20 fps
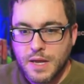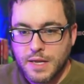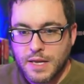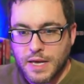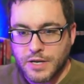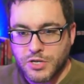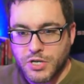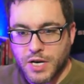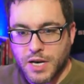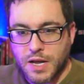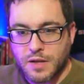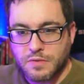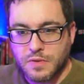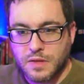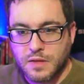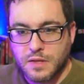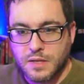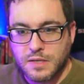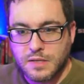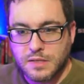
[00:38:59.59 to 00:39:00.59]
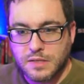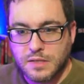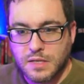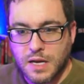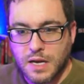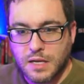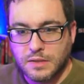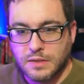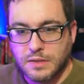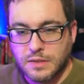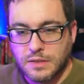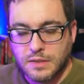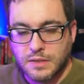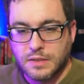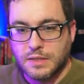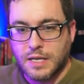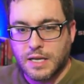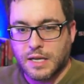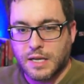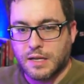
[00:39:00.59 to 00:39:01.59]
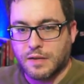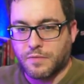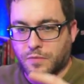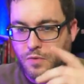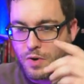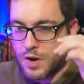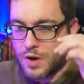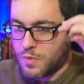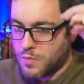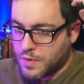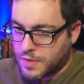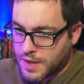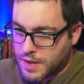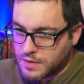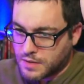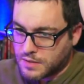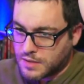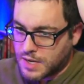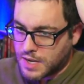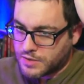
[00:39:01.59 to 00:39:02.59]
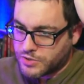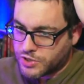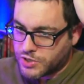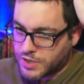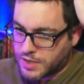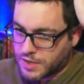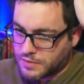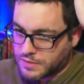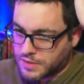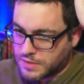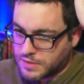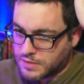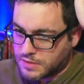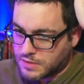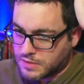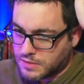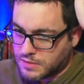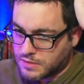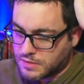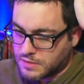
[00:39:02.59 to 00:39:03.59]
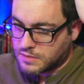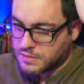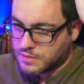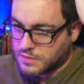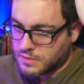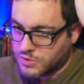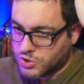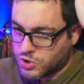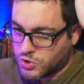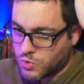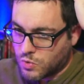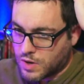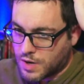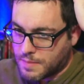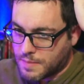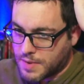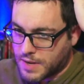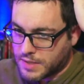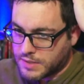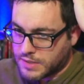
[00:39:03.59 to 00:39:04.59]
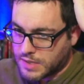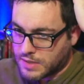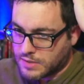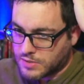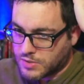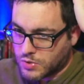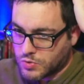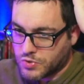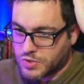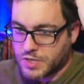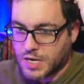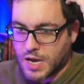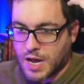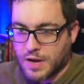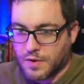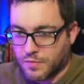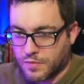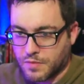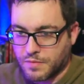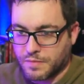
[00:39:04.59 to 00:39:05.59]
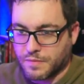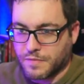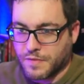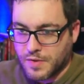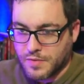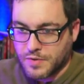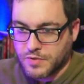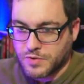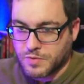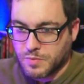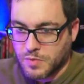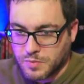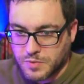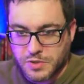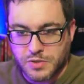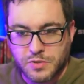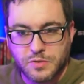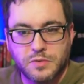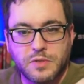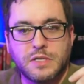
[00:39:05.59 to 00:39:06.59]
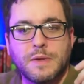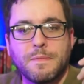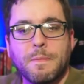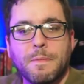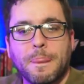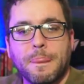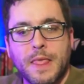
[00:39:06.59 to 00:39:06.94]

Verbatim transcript: Yeah, check out this uh, link for anyone that yeah check out this short I made, Zeon soldiers hiding from Federation mobile suits,